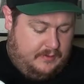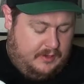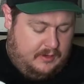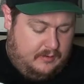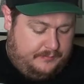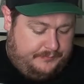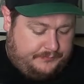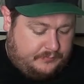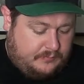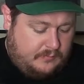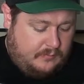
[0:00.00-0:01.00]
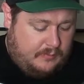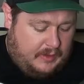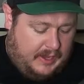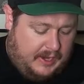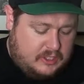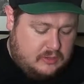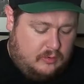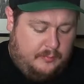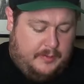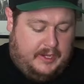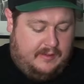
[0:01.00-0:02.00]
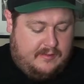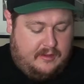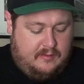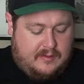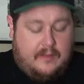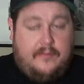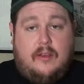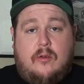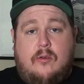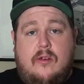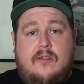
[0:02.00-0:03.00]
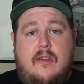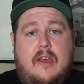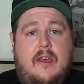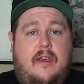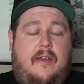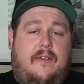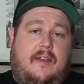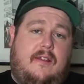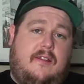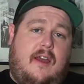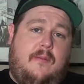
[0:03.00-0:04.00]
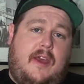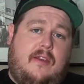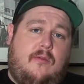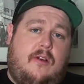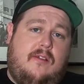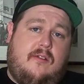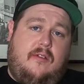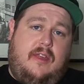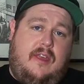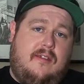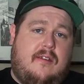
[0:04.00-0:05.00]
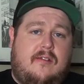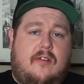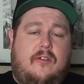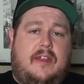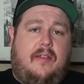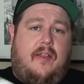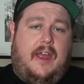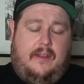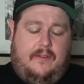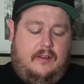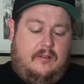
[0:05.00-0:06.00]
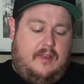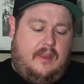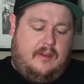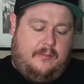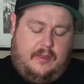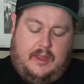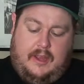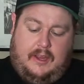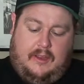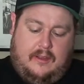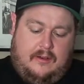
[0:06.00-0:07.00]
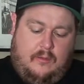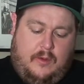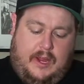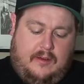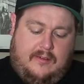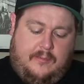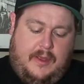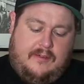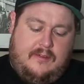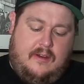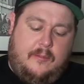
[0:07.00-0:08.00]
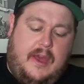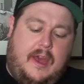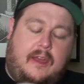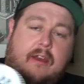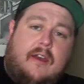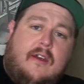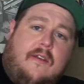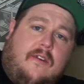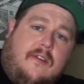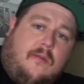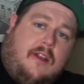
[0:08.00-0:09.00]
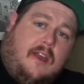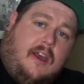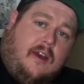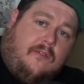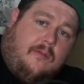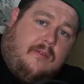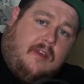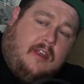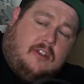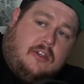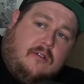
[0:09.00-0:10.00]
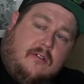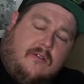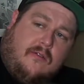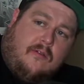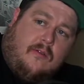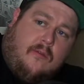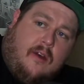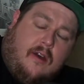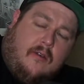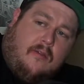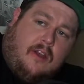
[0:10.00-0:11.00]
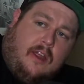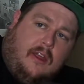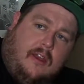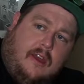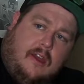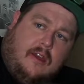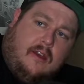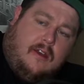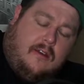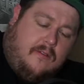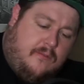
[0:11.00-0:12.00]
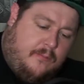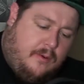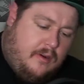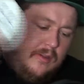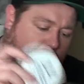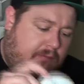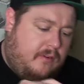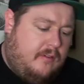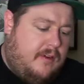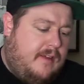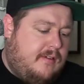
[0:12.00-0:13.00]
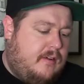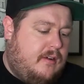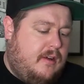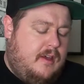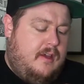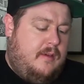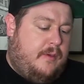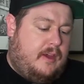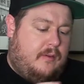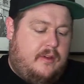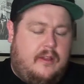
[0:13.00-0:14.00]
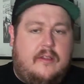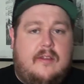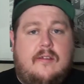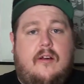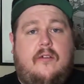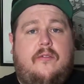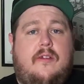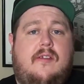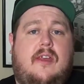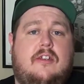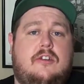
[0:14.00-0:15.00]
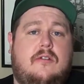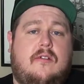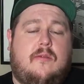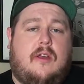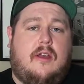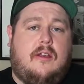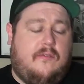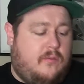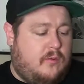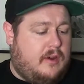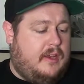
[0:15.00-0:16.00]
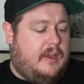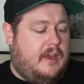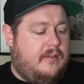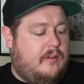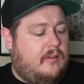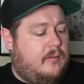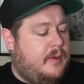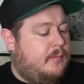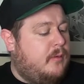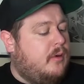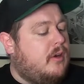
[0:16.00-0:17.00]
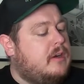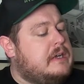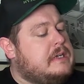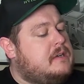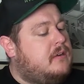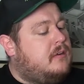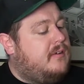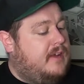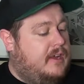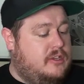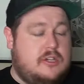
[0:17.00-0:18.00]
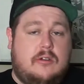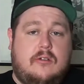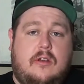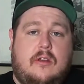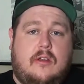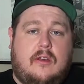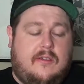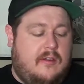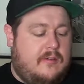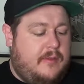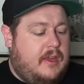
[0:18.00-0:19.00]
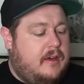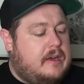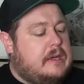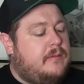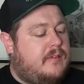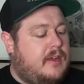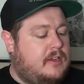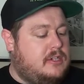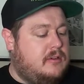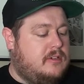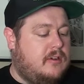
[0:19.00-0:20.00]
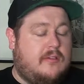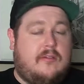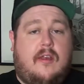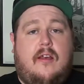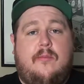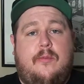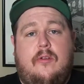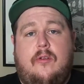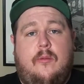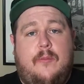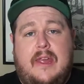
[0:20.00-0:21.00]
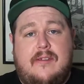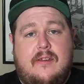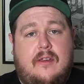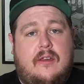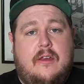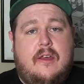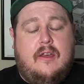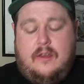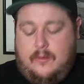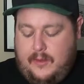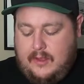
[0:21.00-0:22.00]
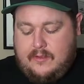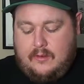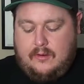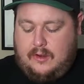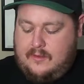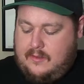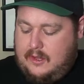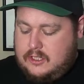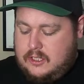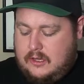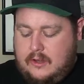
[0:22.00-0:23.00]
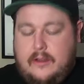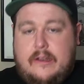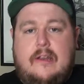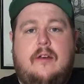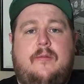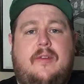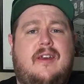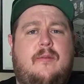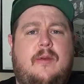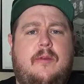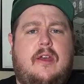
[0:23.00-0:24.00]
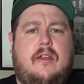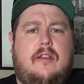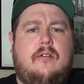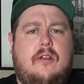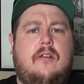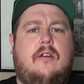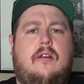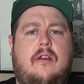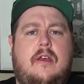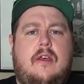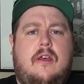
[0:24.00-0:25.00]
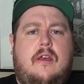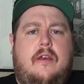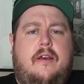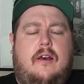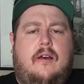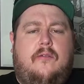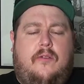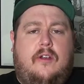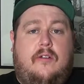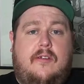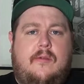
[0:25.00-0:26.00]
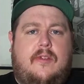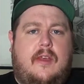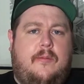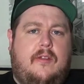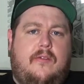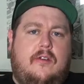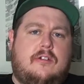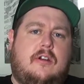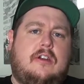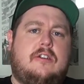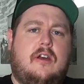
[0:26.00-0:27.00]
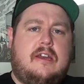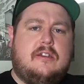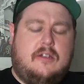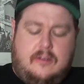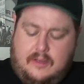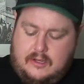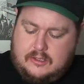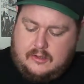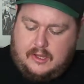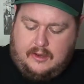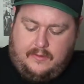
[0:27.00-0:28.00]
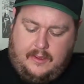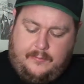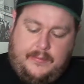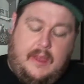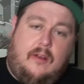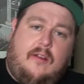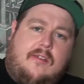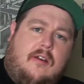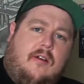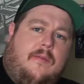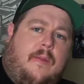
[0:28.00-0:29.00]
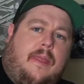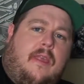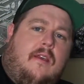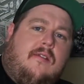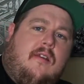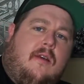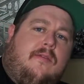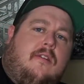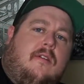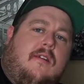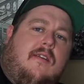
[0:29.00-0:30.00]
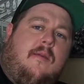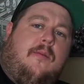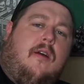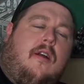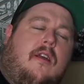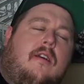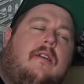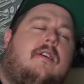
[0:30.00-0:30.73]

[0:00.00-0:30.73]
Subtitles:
you know, actual minis to use out on the course. I like the Dyemax ones or these because they're really light and they don't take up like any kind of weight or space in your bag. This one I got from St. Jude's for running a part of the fundraiser back when disc golf and St. Jude's were kind of working together a little bit more. Or St. Jude, excuse me, St. Jude Children's Hospital, amazing organization, and yeah, maybe I can do another fundraiser with them in the future. I should do that. I should look into that. And also, Stubbs Stewart State Park.